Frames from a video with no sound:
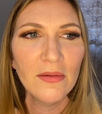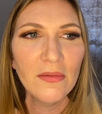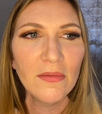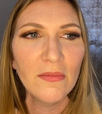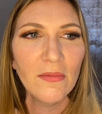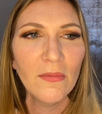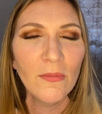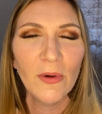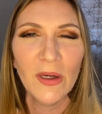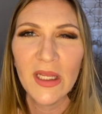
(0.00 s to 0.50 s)

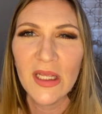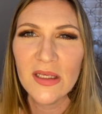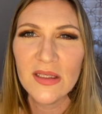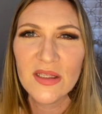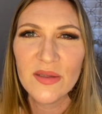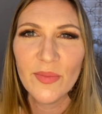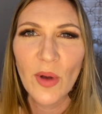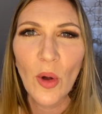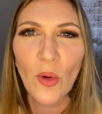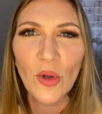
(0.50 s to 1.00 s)
when he
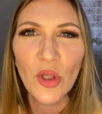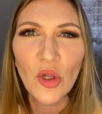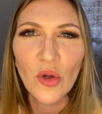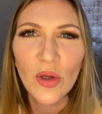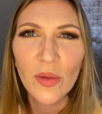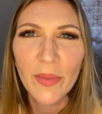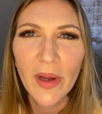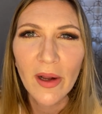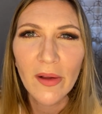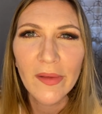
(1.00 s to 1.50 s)
spoke, you
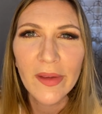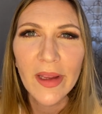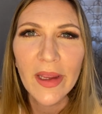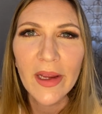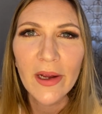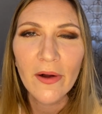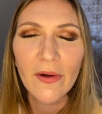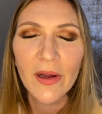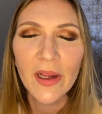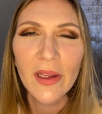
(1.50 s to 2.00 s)
could barely
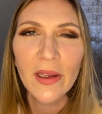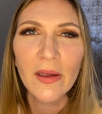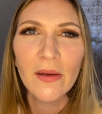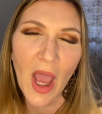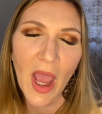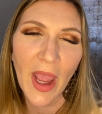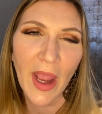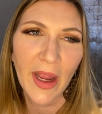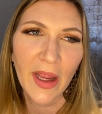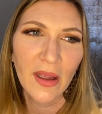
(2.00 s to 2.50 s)
hear him.
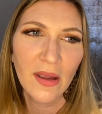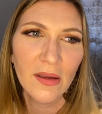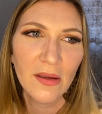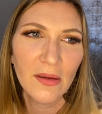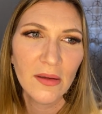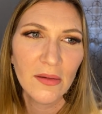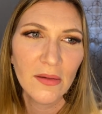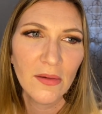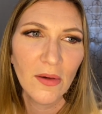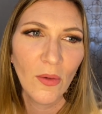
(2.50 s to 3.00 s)

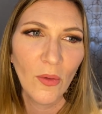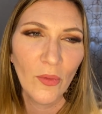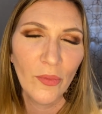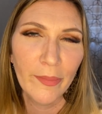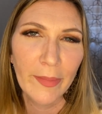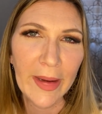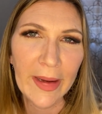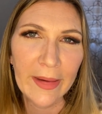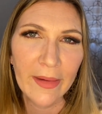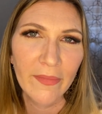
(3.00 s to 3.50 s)
Old
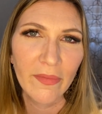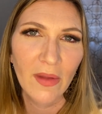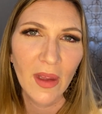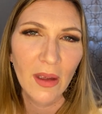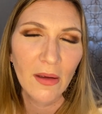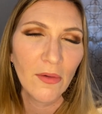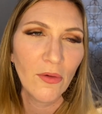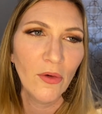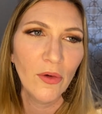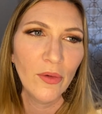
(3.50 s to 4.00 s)
man
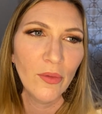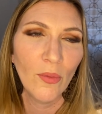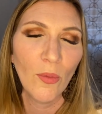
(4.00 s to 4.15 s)
that couldn't